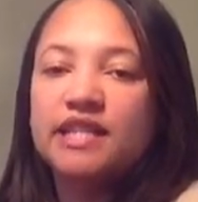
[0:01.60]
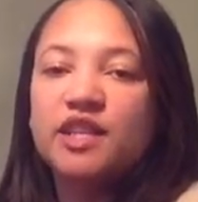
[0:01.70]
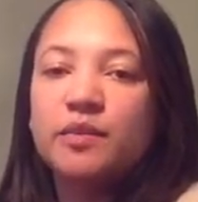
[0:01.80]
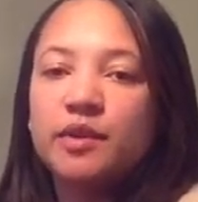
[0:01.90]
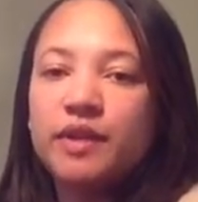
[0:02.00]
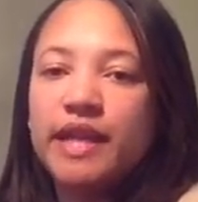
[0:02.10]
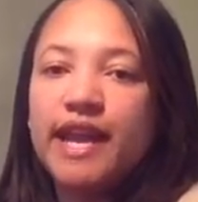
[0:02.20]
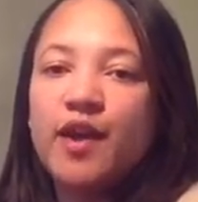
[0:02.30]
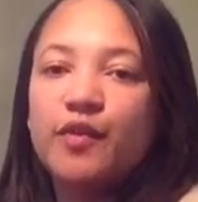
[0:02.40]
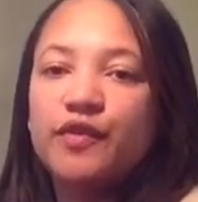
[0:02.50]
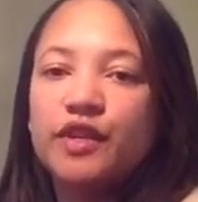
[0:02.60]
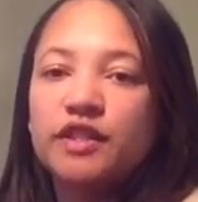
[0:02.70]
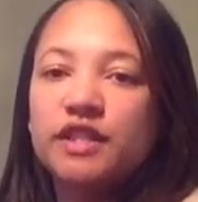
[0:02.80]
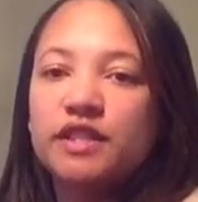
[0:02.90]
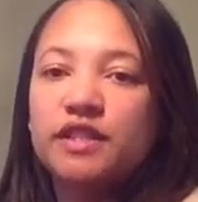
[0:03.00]
community health
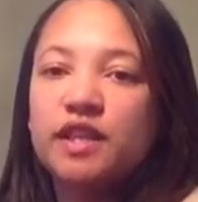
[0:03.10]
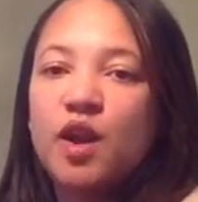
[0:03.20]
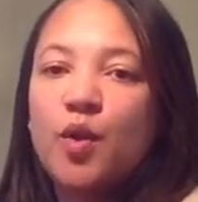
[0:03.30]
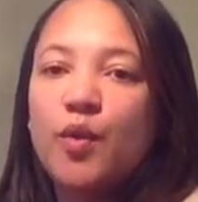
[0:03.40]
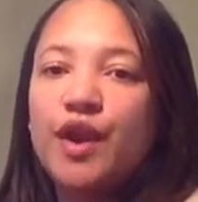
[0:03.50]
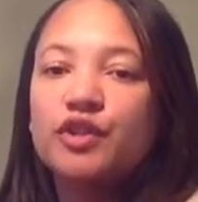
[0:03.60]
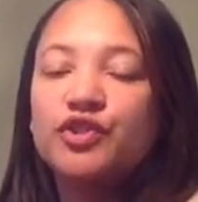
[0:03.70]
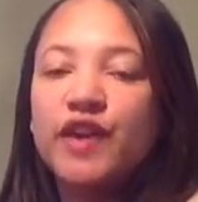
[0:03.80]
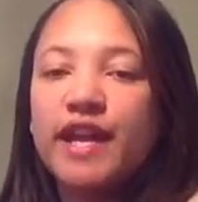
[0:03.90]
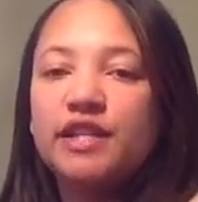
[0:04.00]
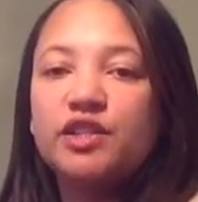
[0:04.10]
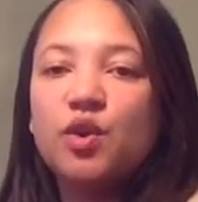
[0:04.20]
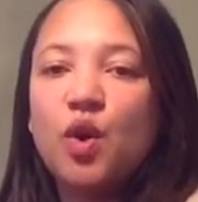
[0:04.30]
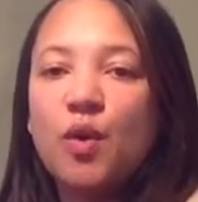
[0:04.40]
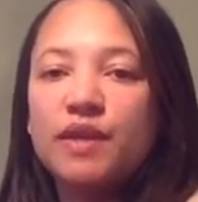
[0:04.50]
nurses, we are trained to
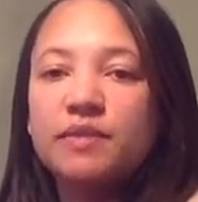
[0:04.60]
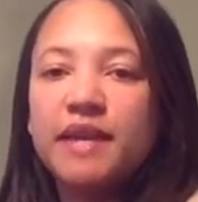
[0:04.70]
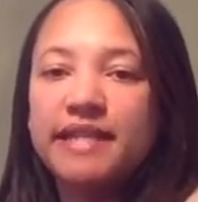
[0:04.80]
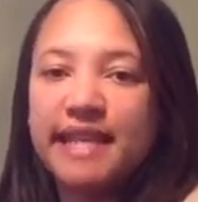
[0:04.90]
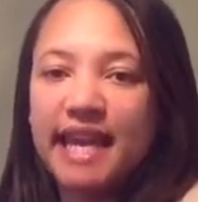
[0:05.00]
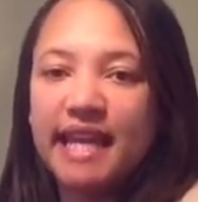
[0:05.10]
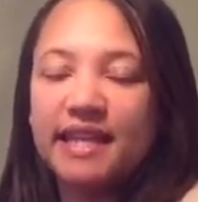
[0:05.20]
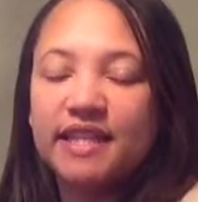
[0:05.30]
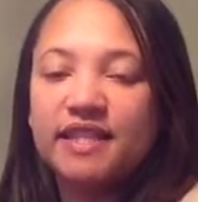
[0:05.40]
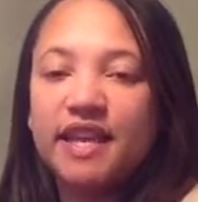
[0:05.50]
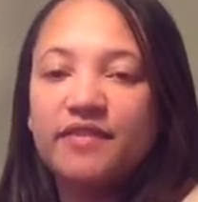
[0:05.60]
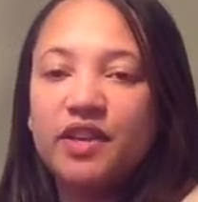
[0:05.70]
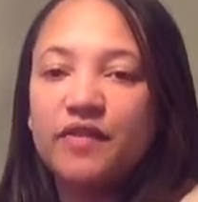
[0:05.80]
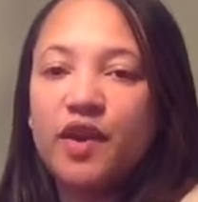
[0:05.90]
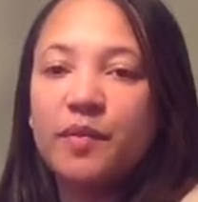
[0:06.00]
always maintain the safety
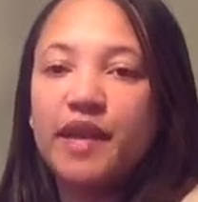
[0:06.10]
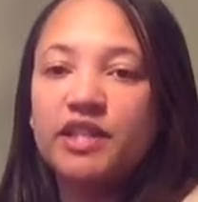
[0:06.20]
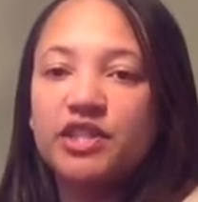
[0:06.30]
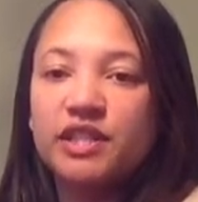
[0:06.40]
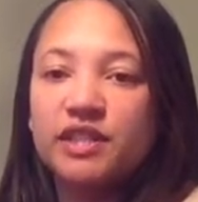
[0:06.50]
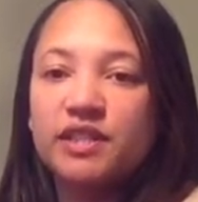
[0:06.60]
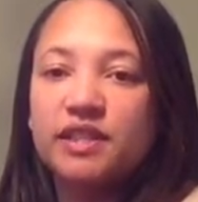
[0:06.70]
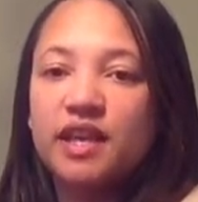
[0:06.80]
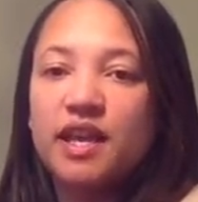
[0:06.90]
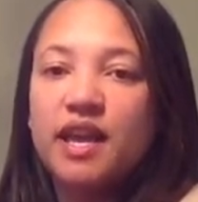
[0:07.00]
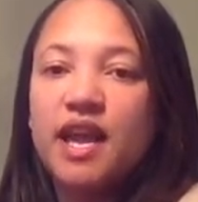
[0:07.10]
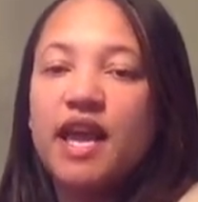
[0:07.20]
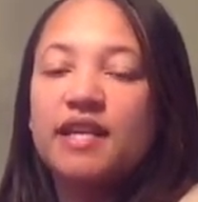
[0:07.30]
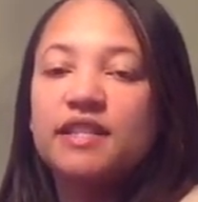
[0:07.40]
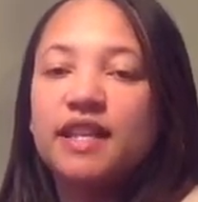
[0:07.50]
of our patients.
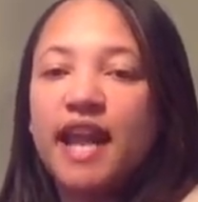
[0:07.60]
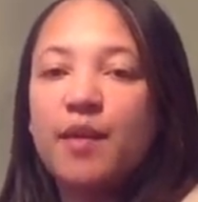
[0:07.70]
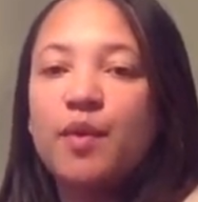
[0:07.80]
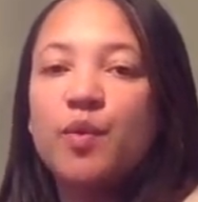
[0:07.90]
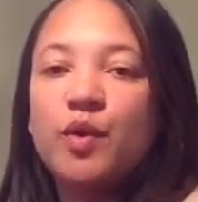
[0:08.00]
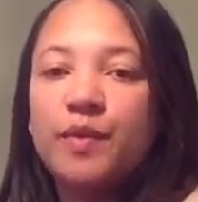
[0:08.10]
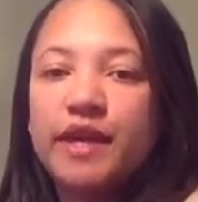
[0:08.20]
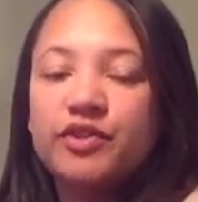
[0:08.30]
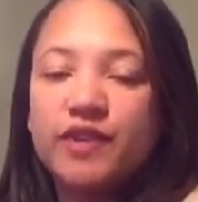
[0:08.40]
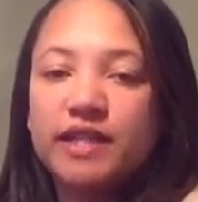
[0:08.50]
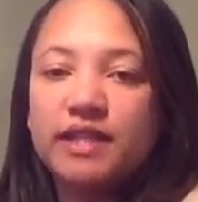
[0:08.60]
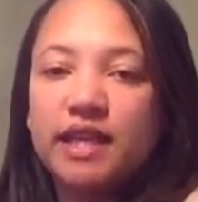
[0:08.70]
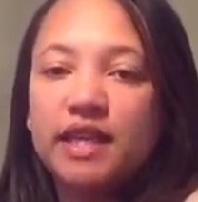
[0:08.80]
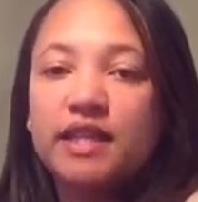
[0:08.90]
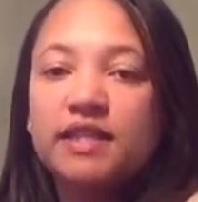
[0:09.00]
Today we will be
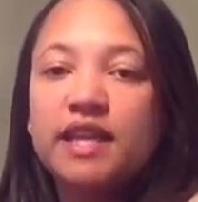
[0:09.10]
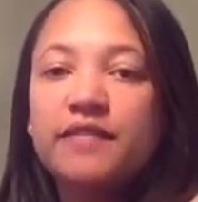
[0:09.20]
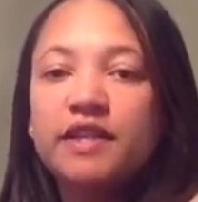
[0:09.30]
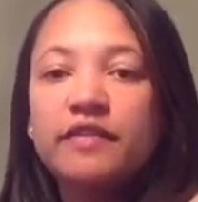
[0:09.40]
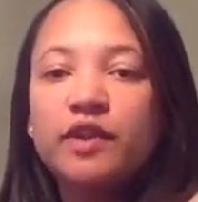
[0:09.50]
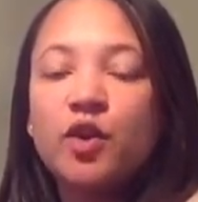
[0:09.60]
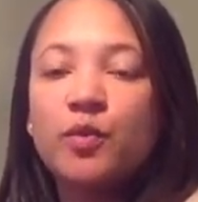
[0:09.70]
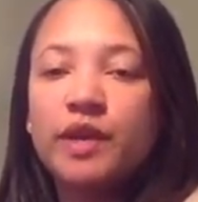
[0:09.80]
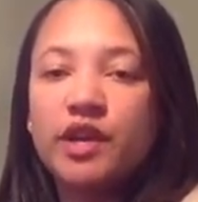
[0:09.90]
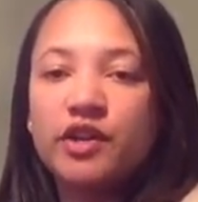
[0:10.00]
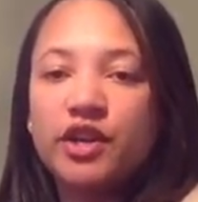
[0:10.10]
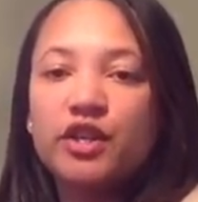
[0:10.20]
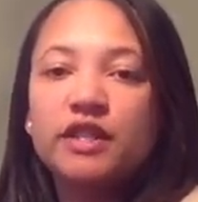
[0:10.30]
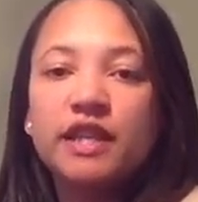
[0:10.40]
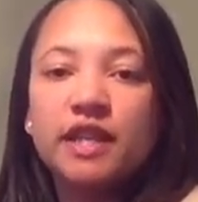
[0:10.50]
addressing the safety of the home care
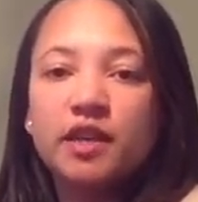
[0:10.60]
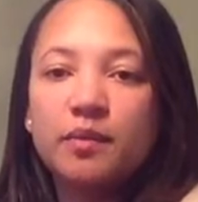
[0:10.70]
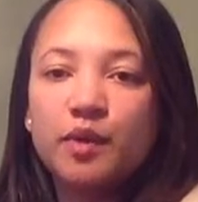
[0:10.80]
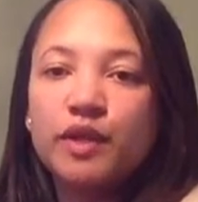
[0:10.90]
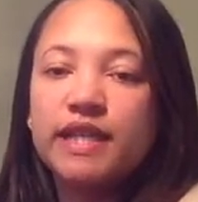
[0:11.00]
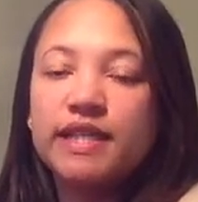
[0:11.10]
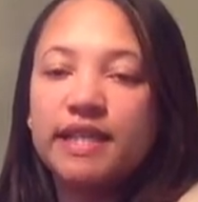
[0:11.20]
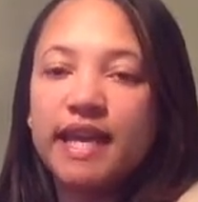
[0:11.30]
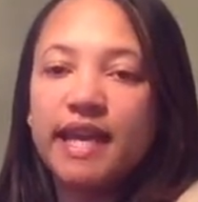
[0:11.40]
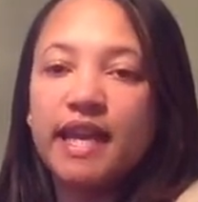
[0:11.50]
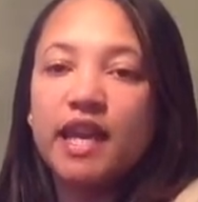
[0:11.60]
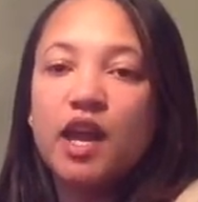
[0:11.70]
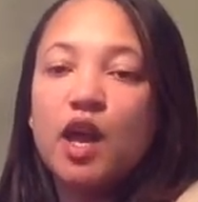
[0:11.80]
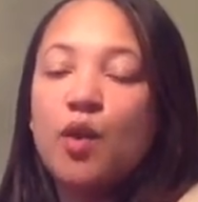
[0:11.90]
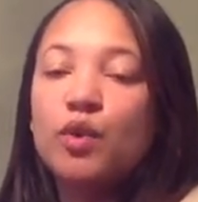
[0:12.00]
nurse in the community setting,
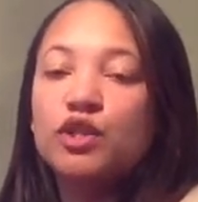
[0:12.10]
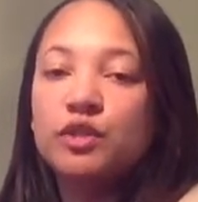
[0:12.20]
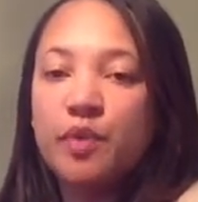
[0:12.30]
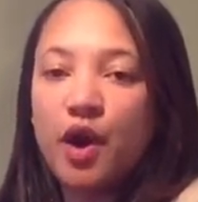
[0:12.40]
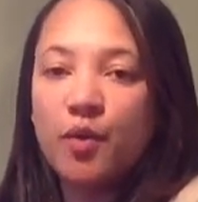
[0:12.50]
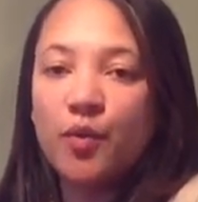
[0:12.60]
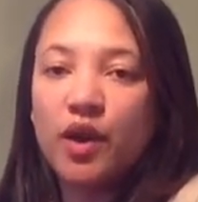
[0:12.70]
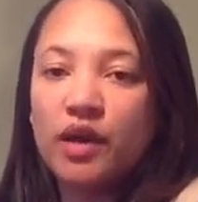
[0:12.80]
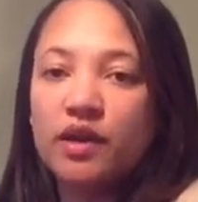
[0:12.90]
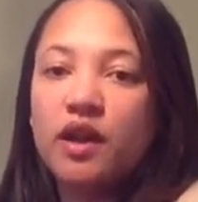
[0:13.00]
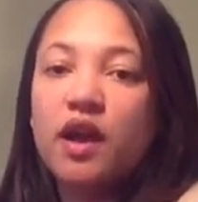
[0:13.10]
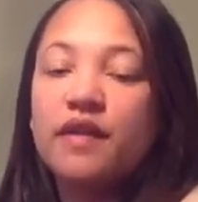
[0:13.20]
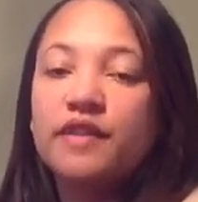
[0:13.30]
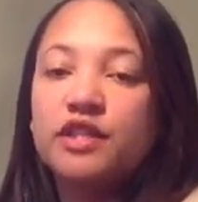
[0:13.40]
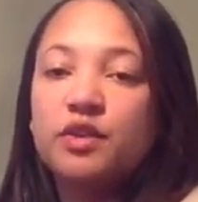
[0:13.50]
which is part 1 of
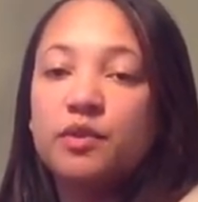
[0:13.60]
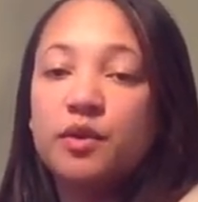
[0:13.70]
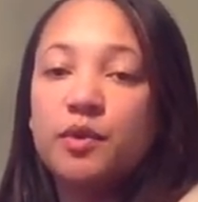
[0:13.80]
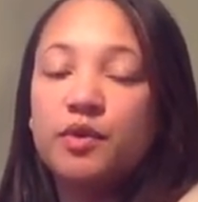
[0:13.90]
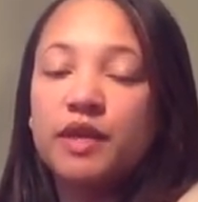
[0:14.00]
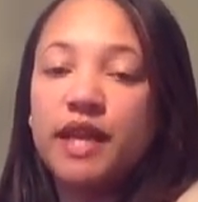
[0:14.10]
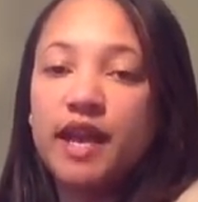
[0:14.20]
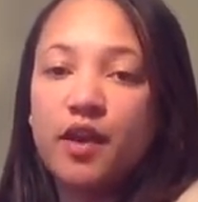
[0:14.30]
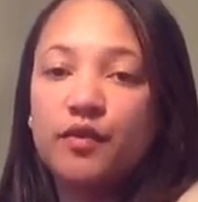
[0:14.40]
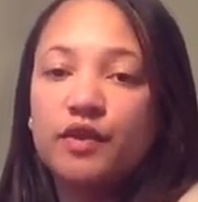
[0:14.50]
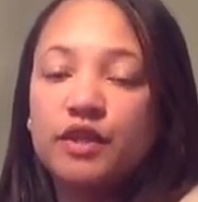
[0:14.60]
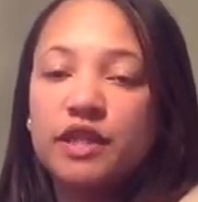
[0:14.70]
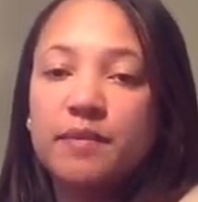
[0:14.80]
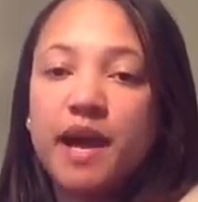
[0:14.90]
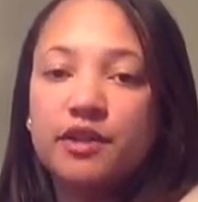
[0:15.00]
this community health nursing
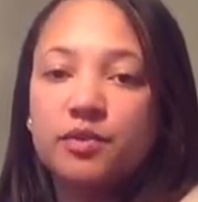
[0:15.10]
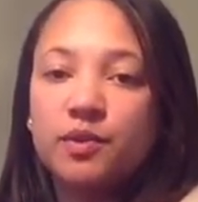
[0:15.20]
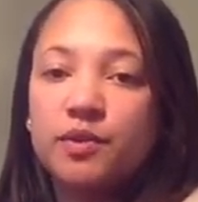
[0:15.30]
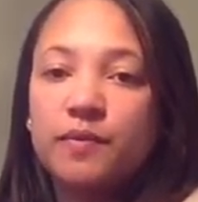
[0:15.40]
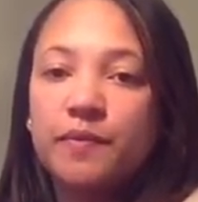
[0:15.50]
module.